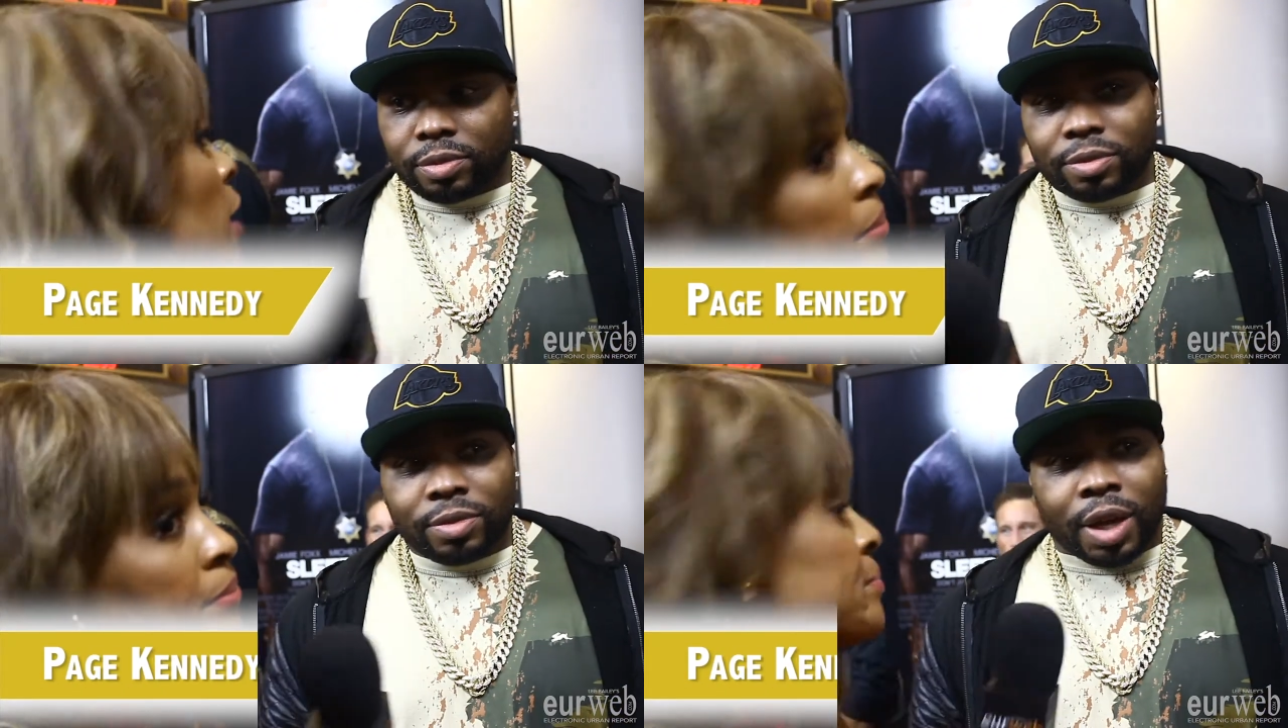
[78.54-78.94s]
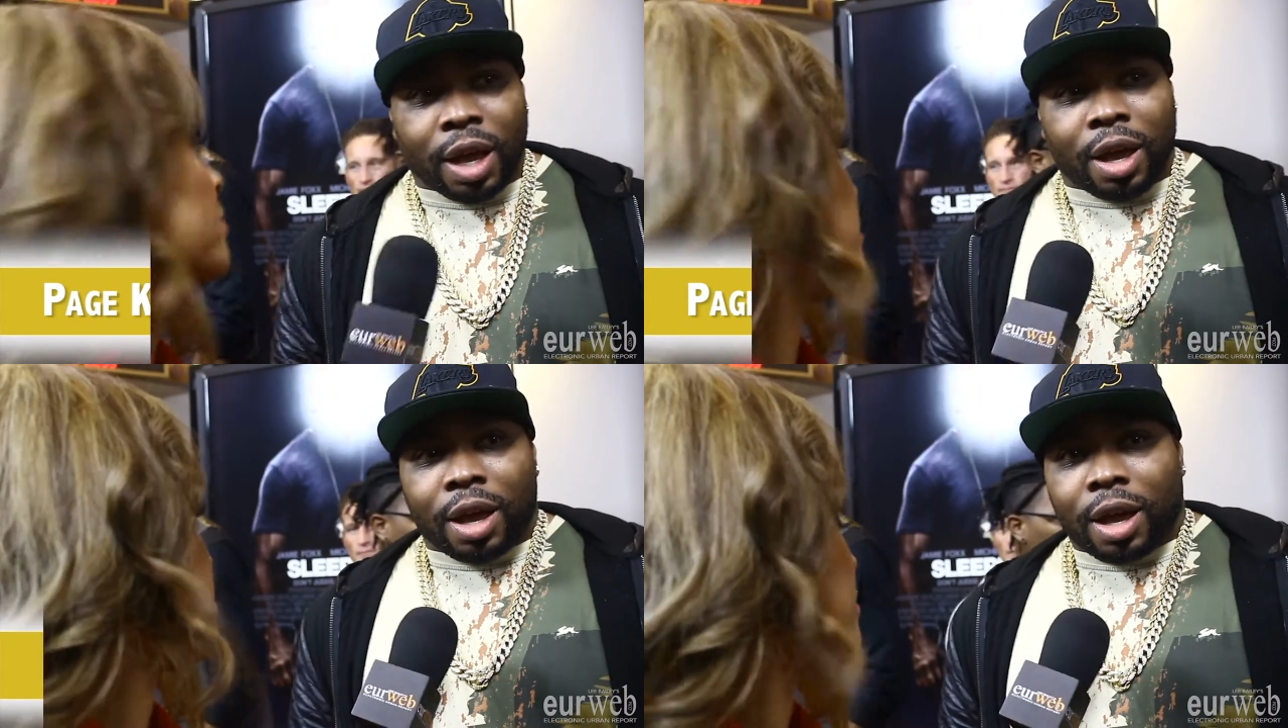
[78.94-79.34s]
or him?
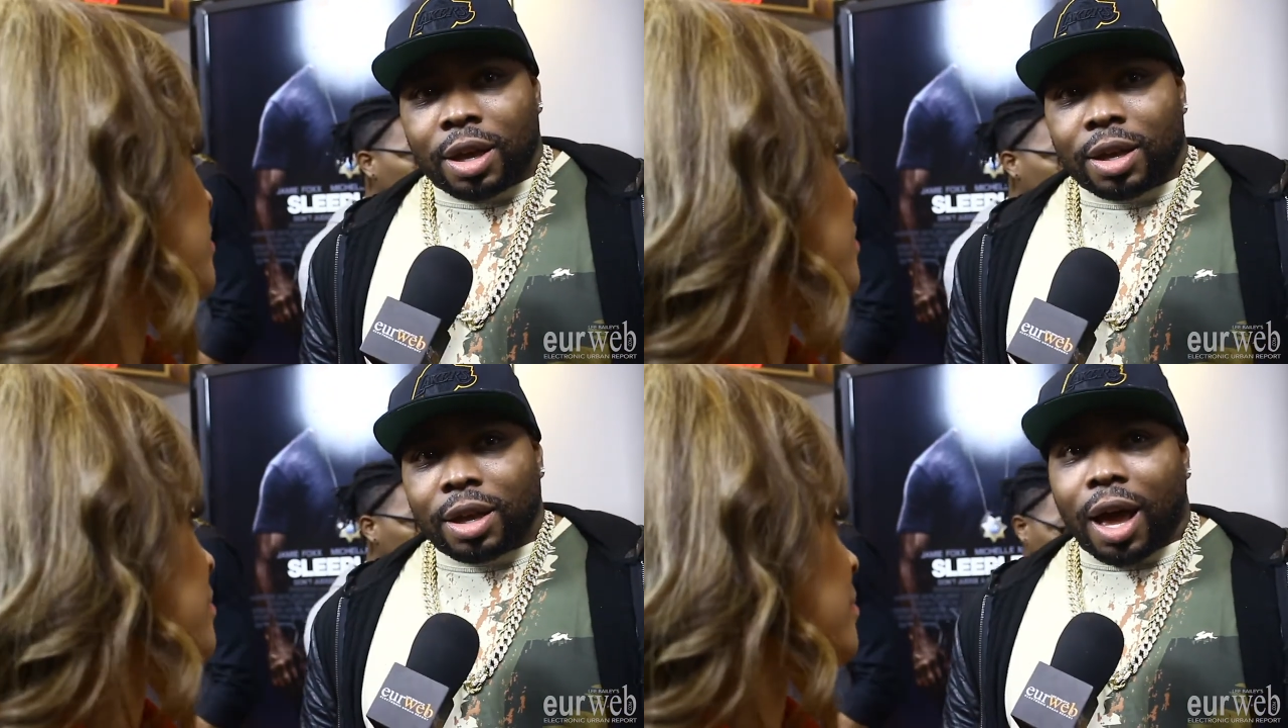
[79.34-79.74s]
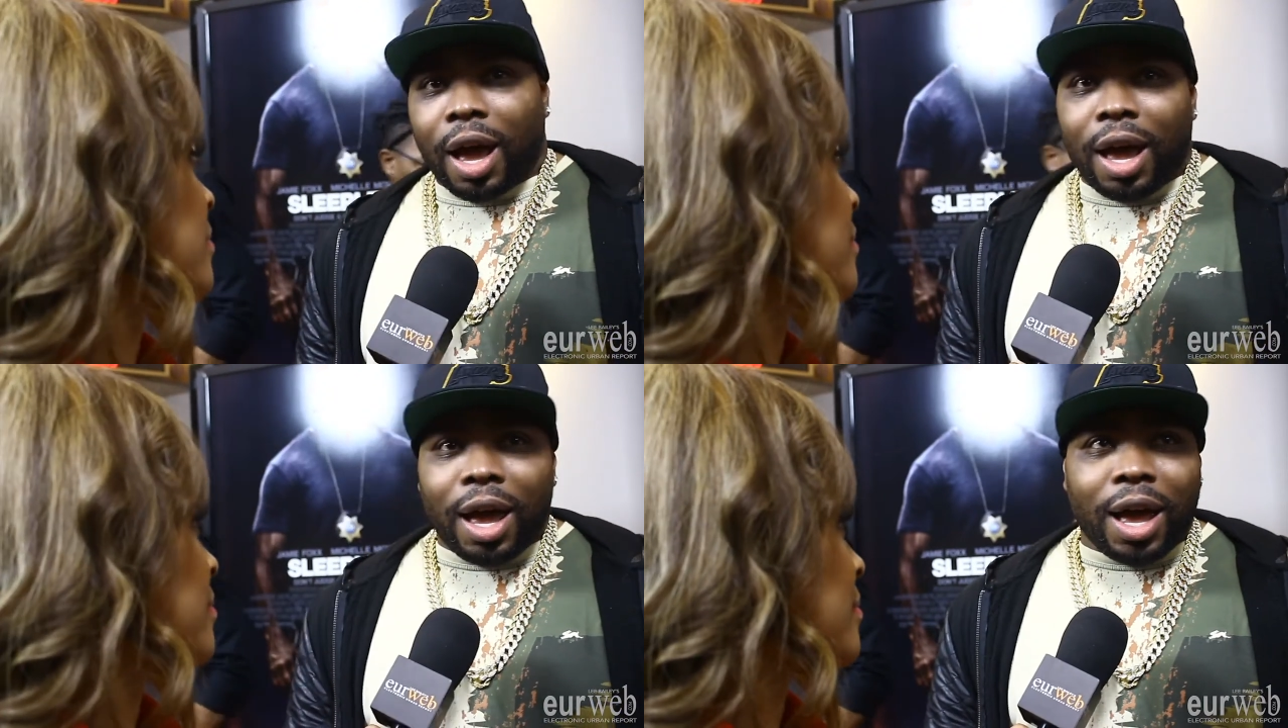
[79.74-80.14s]

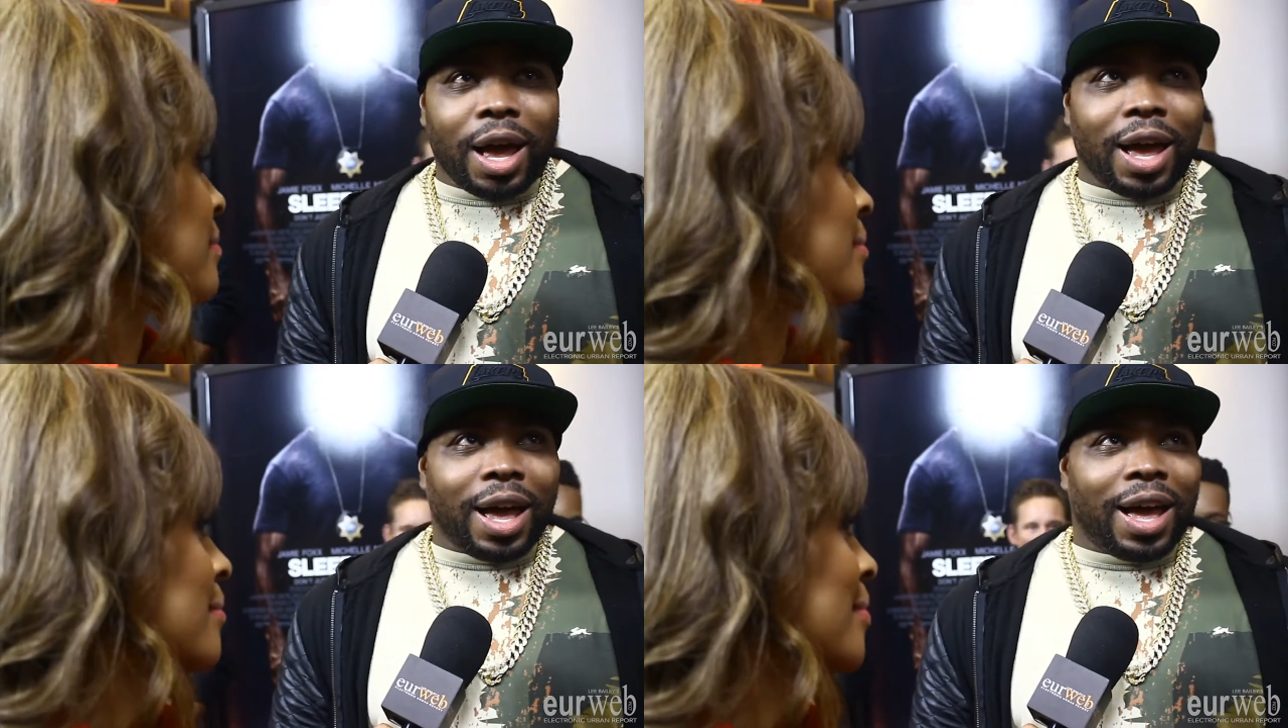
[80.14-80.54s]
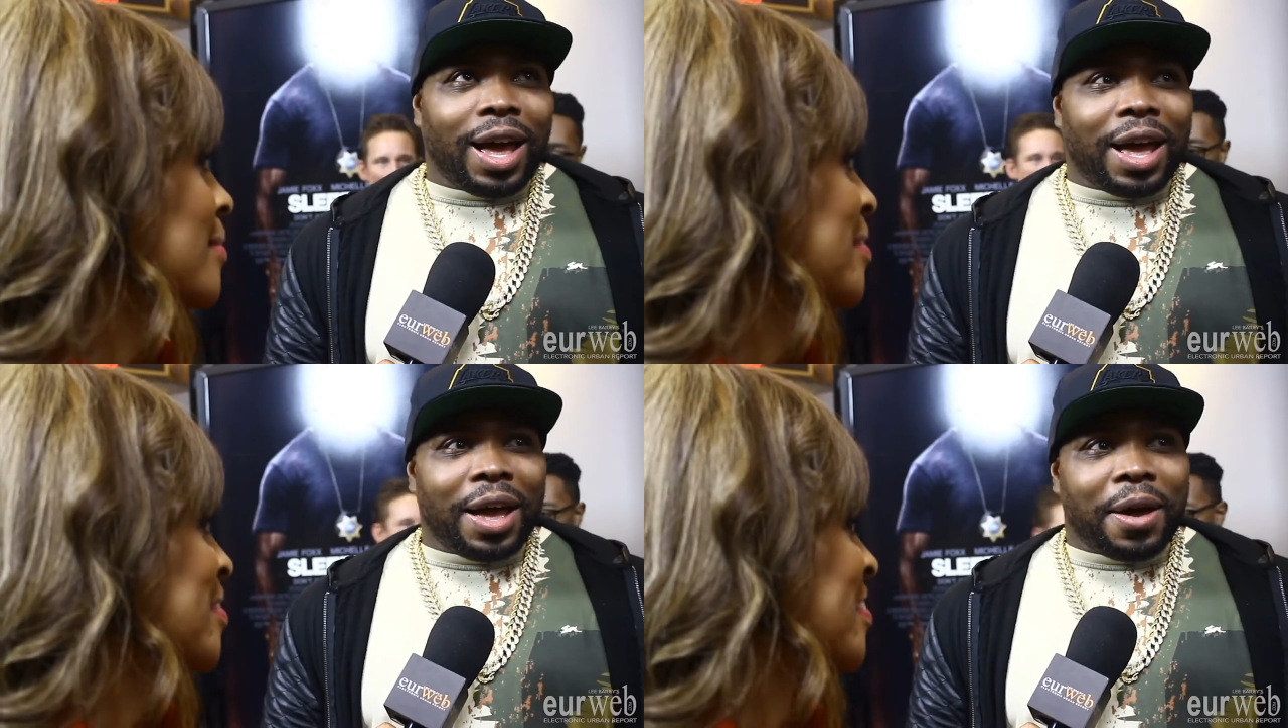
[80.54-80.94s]

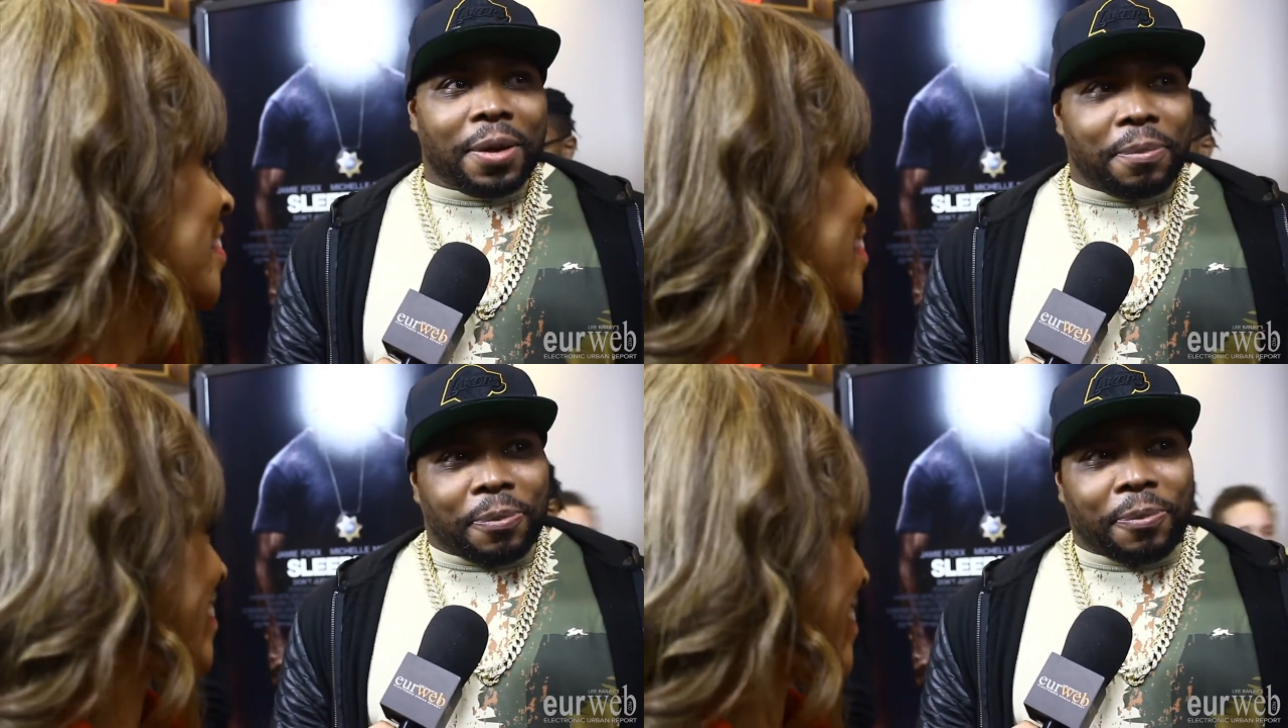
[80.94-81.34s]
Uh,